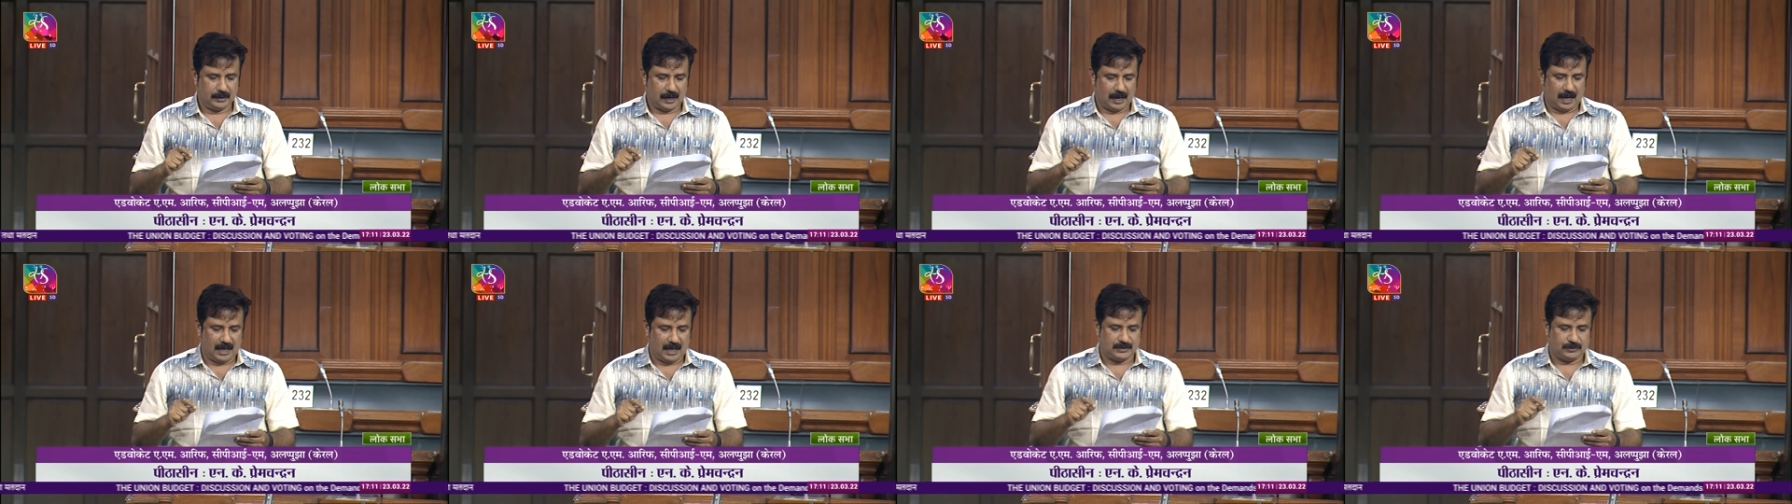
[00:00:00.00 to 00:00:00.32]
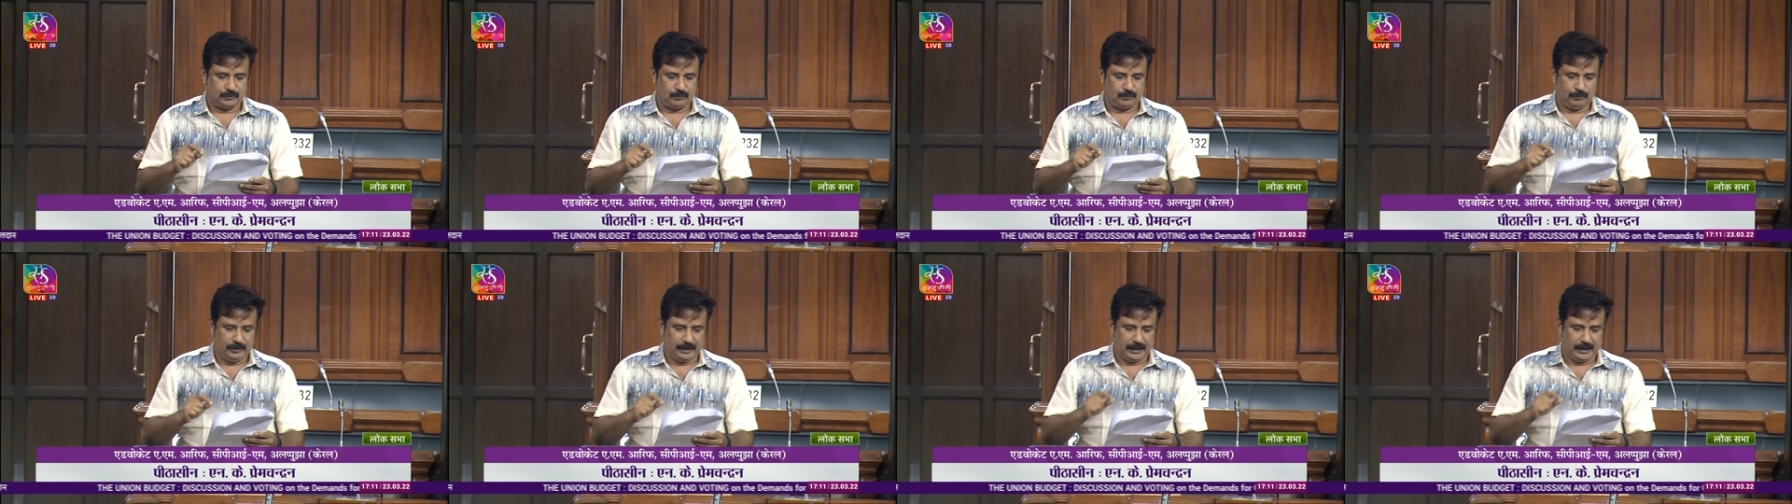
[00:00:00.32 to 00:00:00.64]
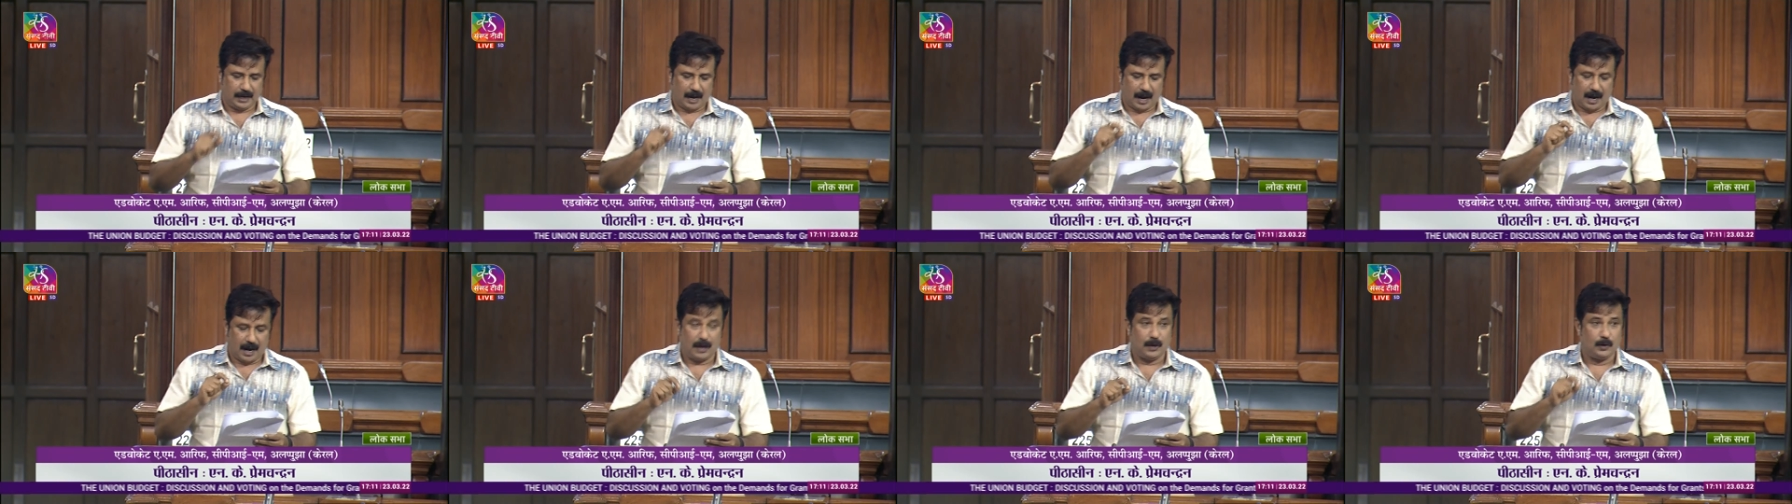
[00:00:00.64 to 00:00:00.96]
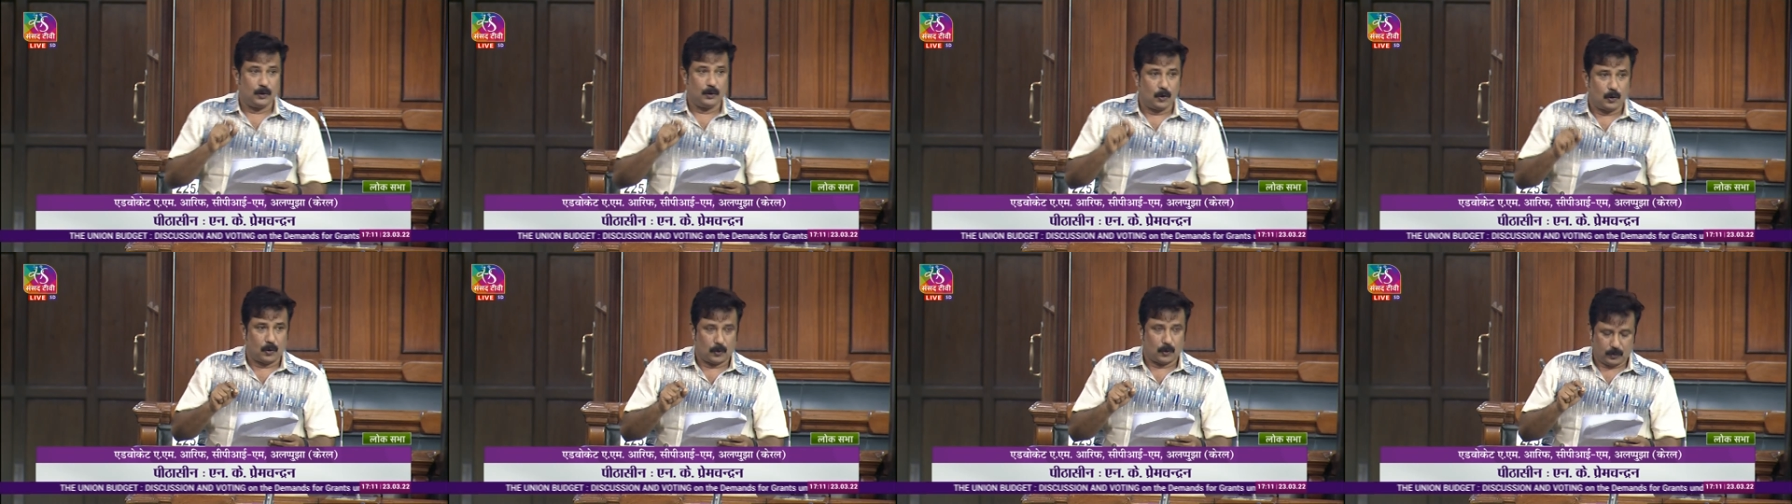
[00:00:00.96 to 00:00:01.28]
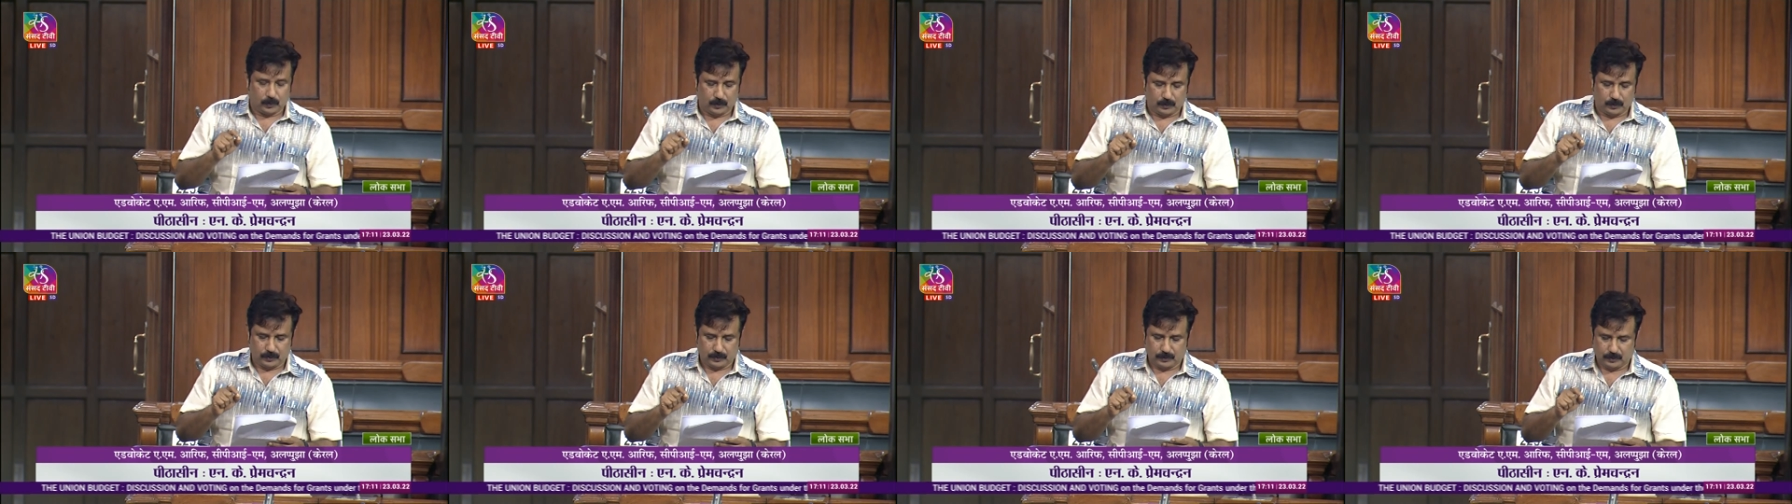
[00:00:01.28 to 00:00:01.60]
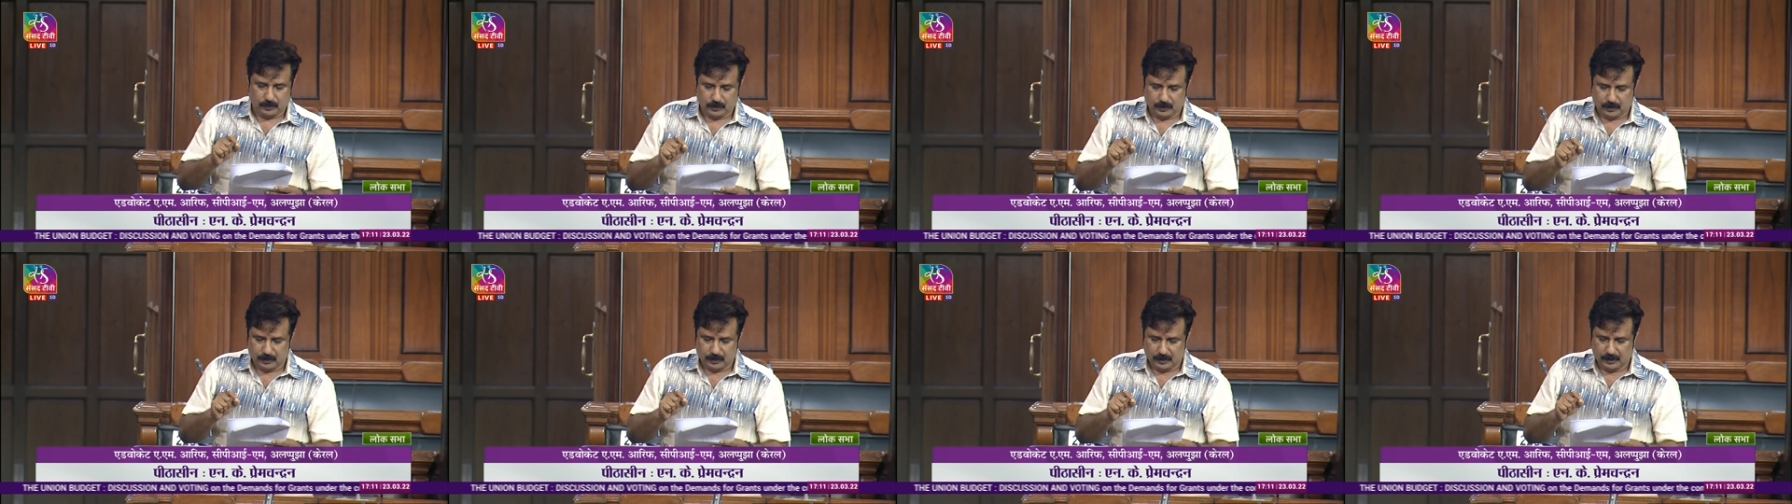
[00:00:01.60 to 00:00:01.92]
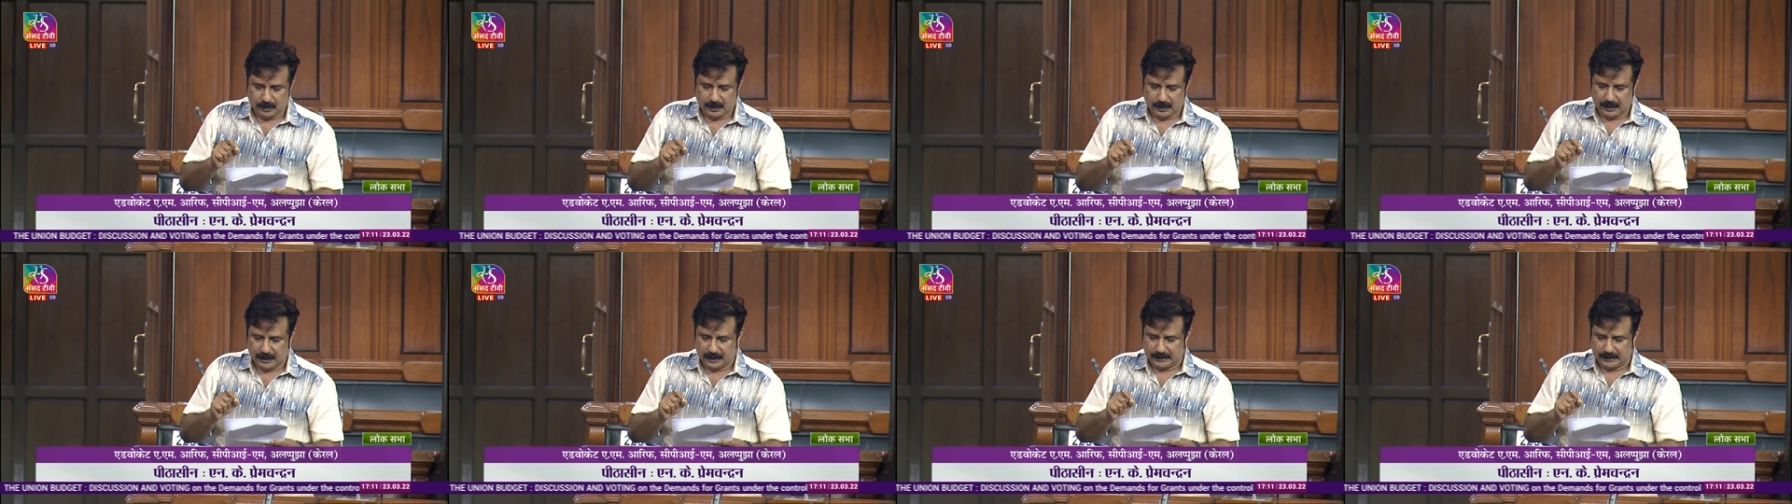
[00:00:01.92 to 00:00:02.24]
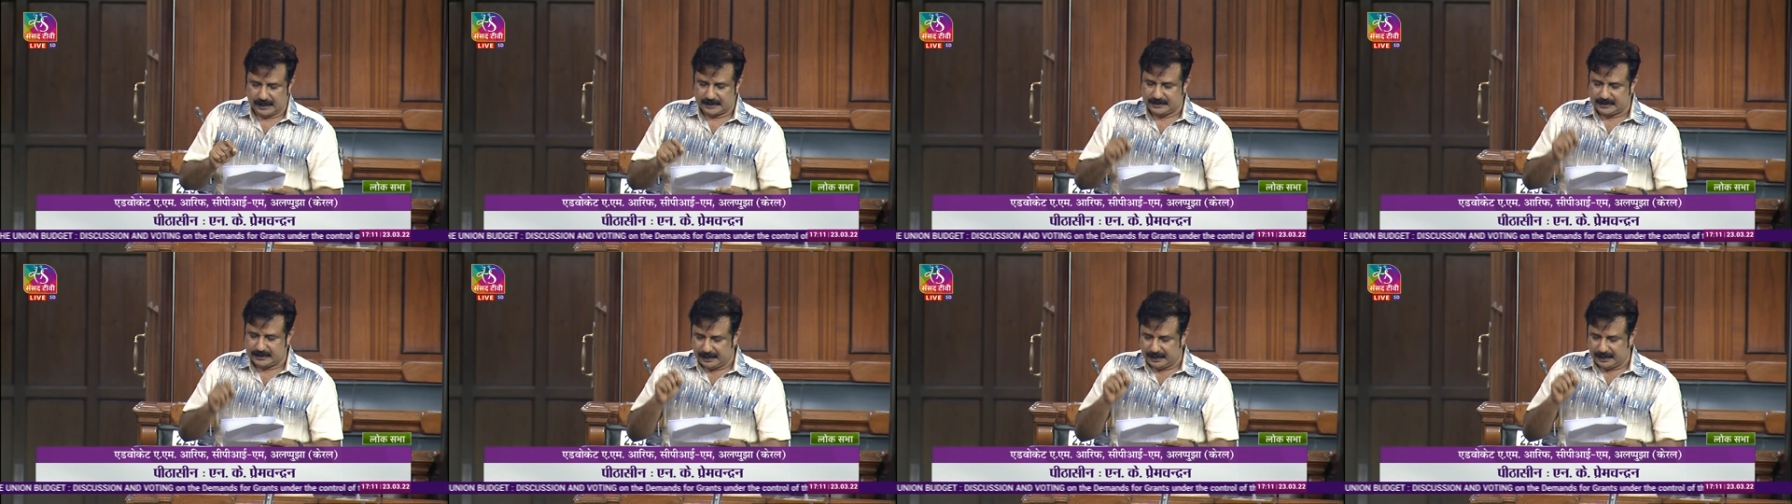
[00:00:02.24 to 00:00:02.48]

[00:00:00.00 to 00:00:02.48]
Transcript: As we all know, the